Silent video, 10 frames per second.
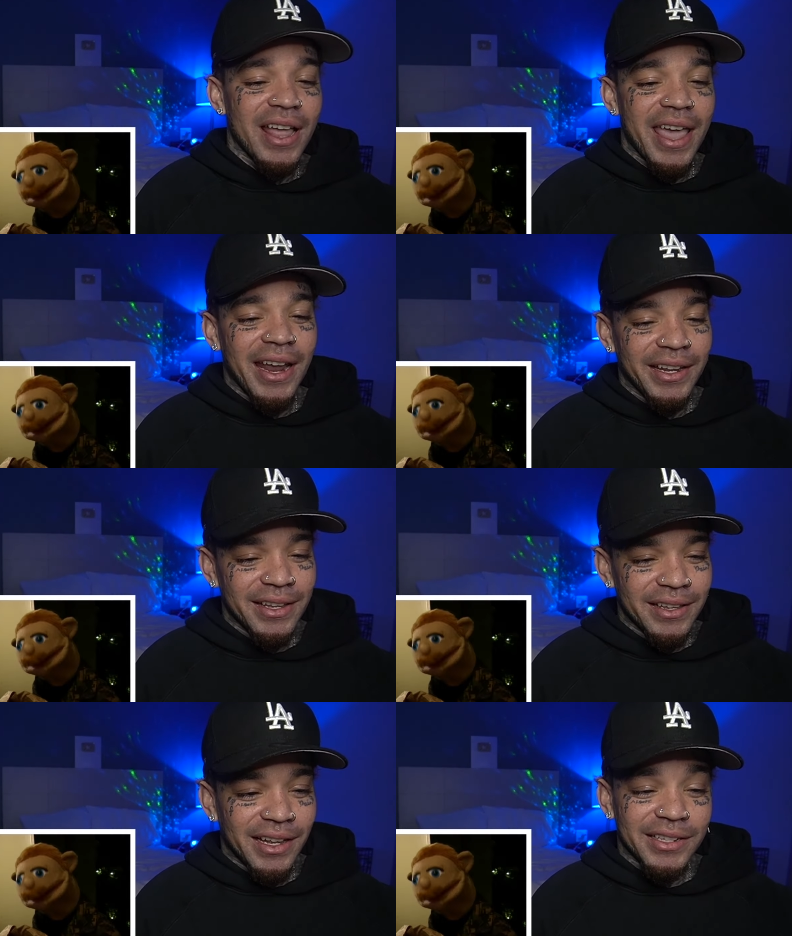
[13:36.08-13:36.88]
Speaker 1: I ate
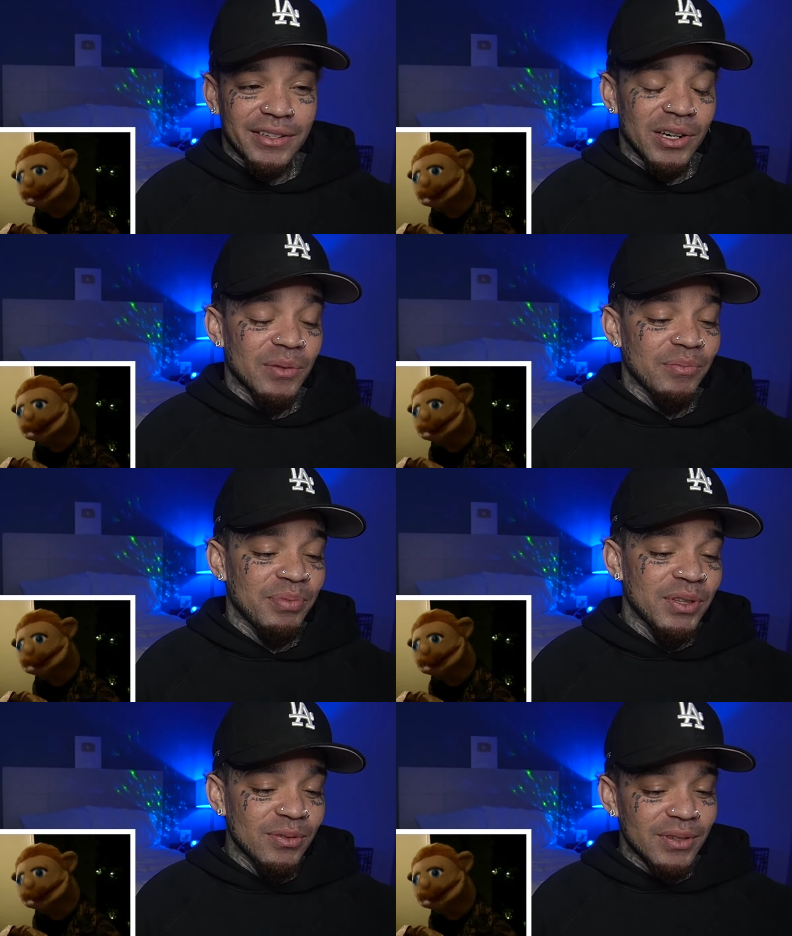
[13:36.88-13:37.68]
it, I started
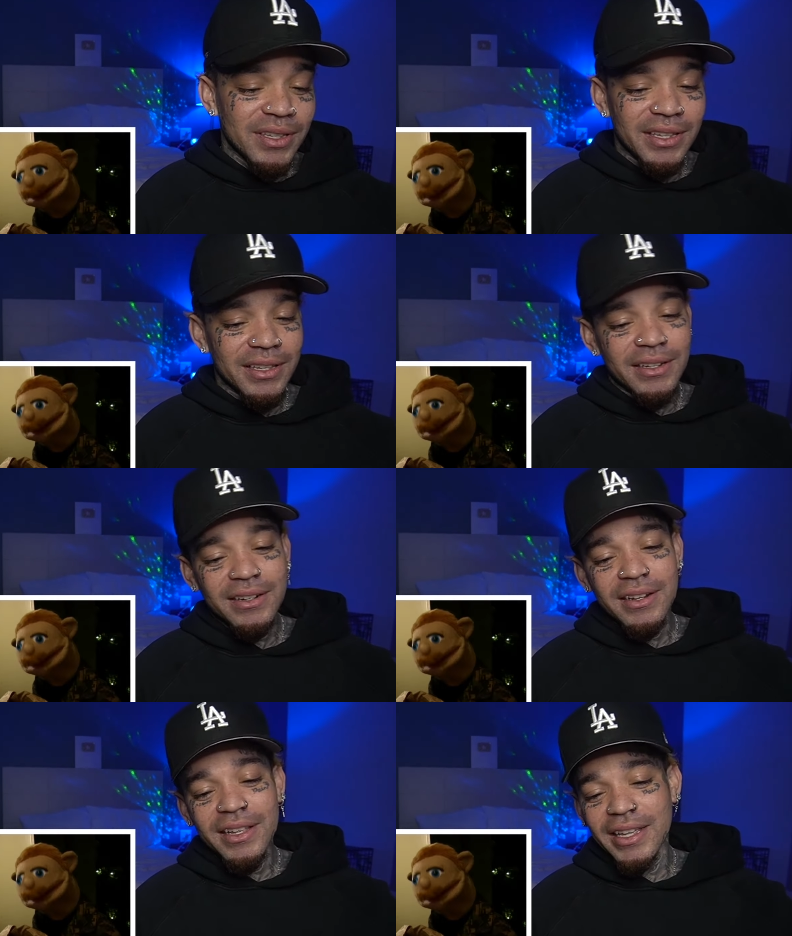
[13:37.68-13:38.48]

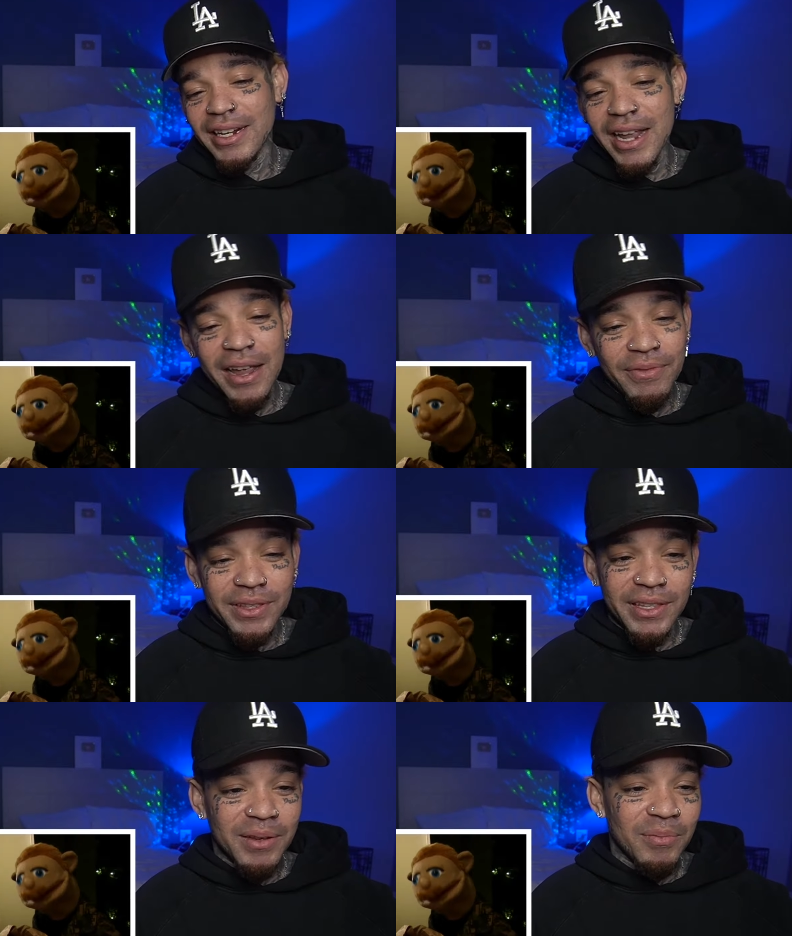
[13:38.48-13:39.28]
puking and
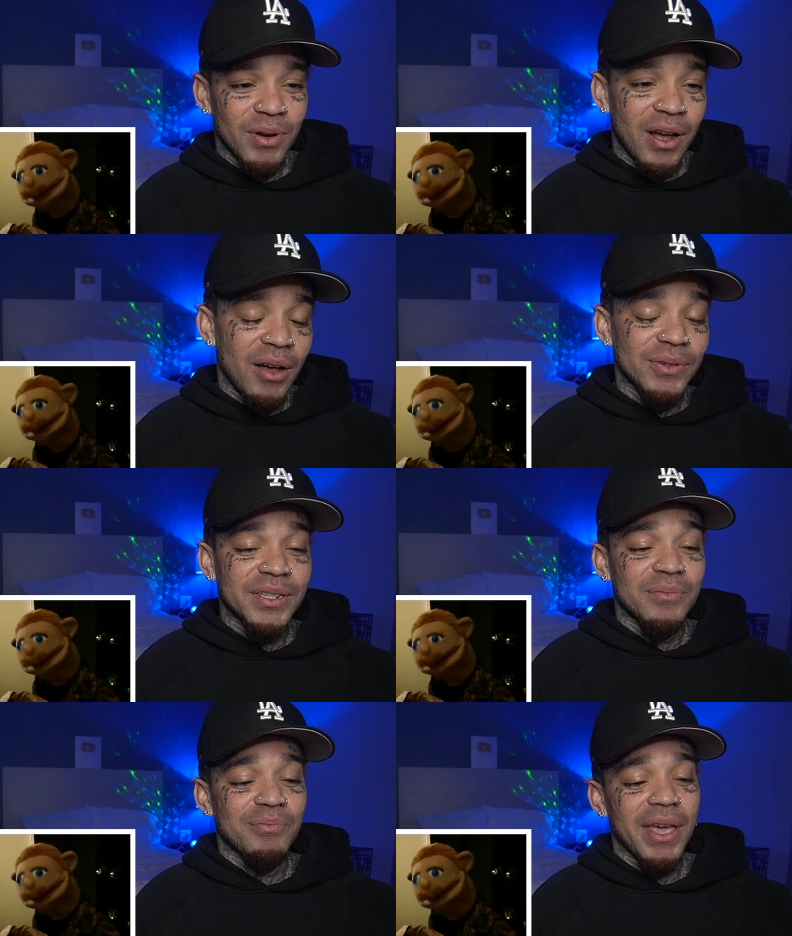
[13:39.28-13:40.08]
everything, bro. I was
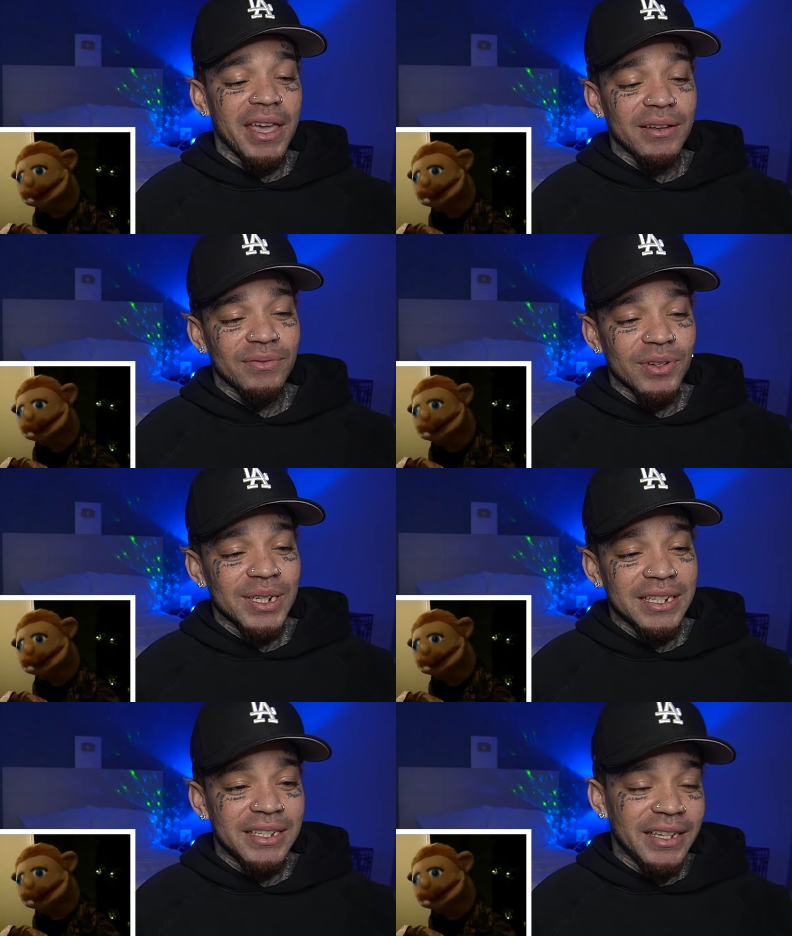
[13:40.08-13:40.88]
in pain for
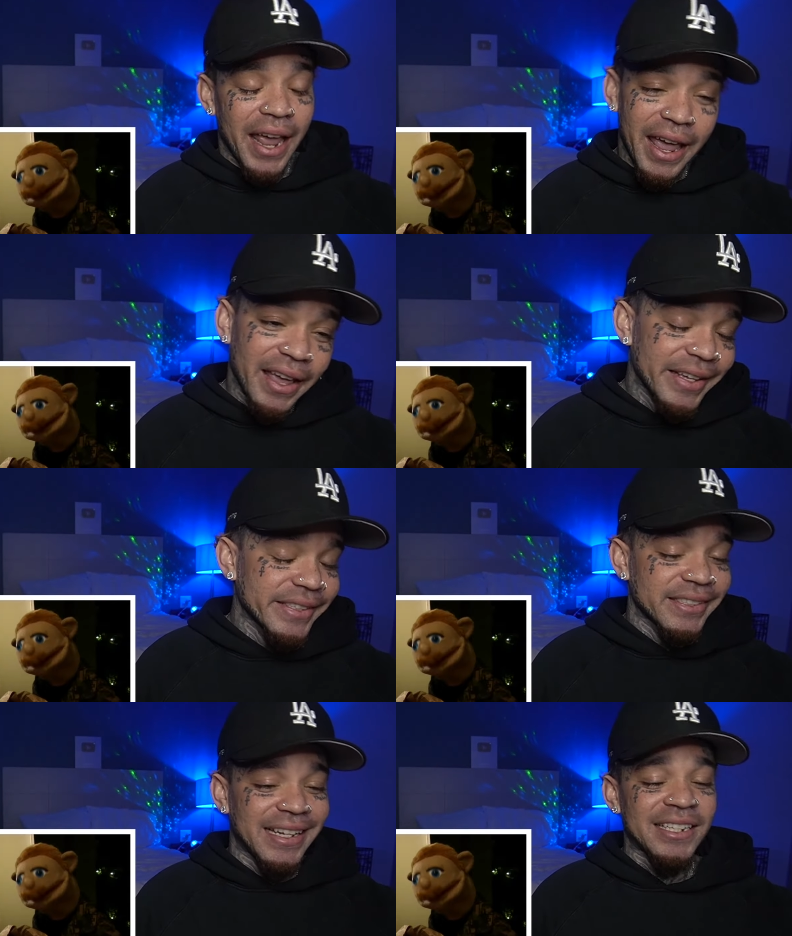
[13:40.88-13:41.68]

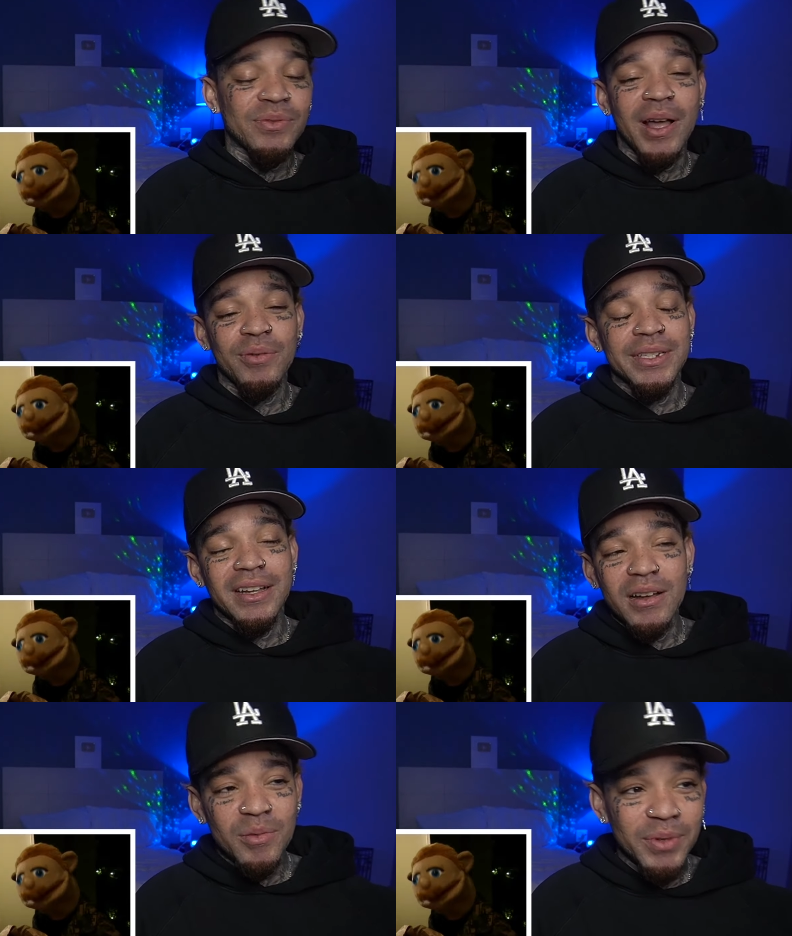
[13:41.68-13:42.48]
days, and that's why I
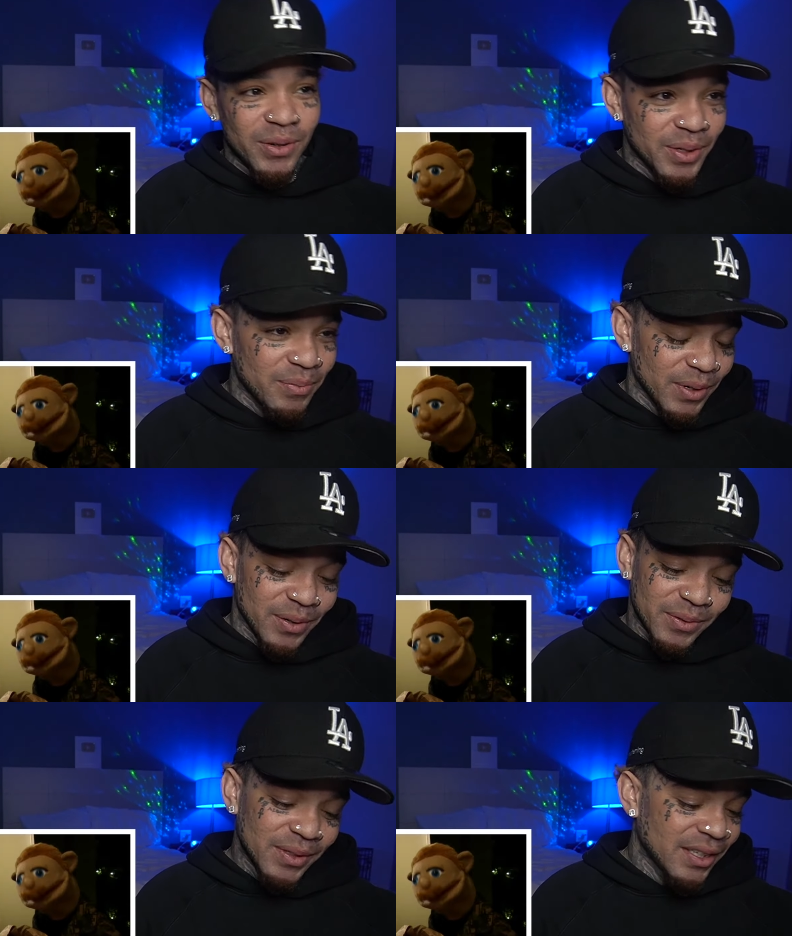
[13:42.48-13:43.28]
wasn't uploading,
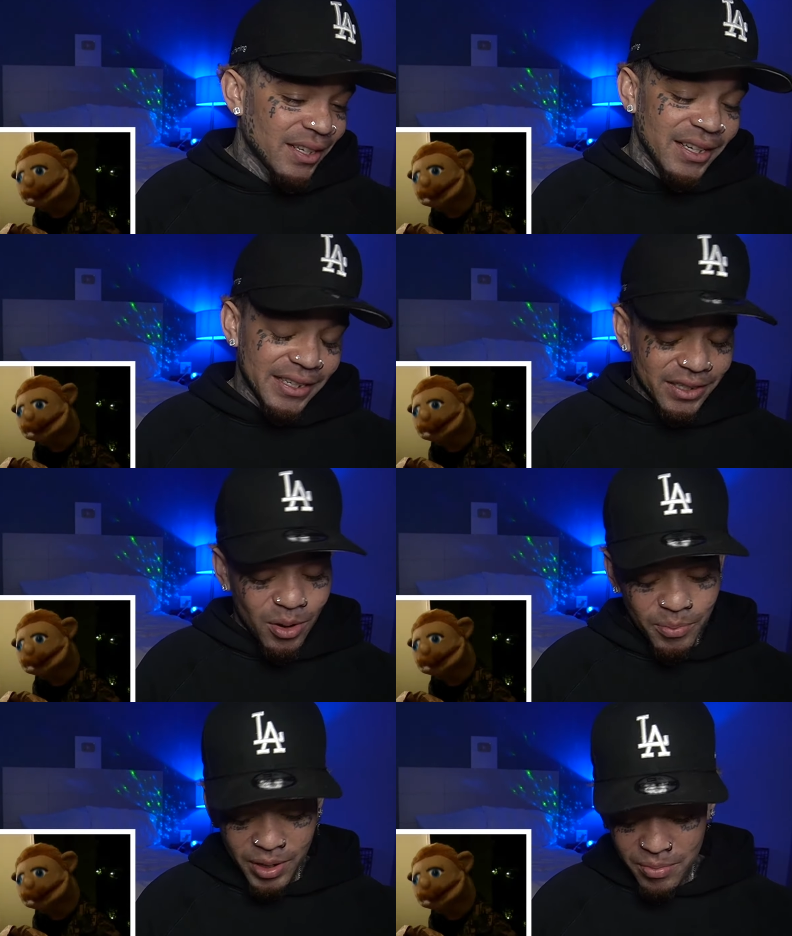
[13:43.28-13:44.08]
bro. It's
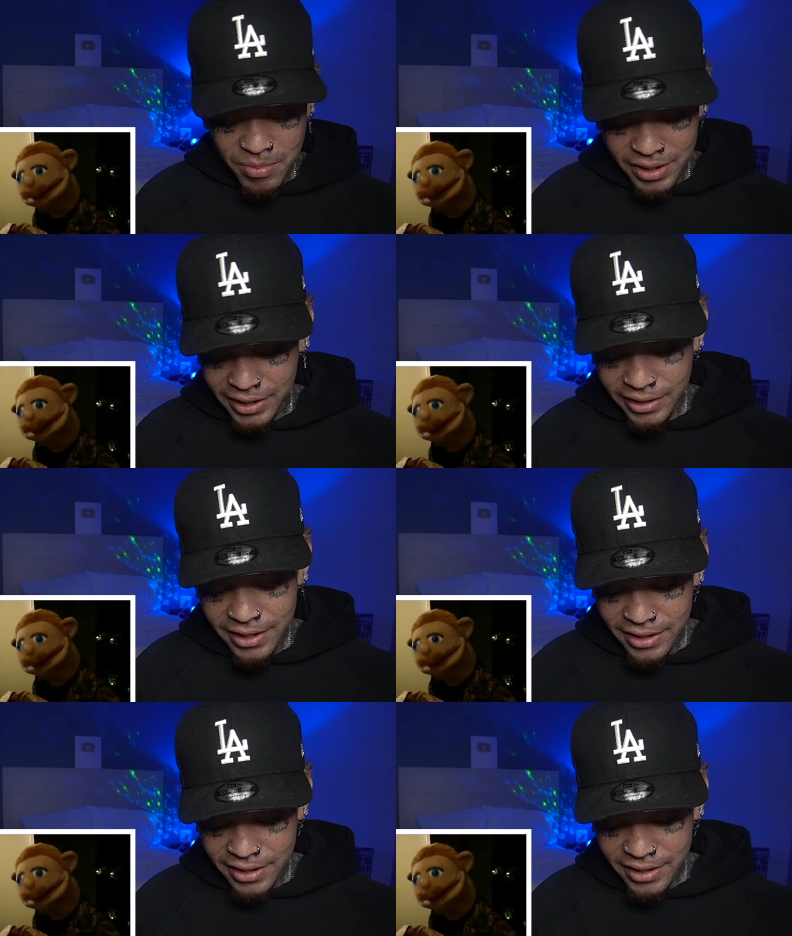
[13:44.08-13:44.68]
gonna be a minute.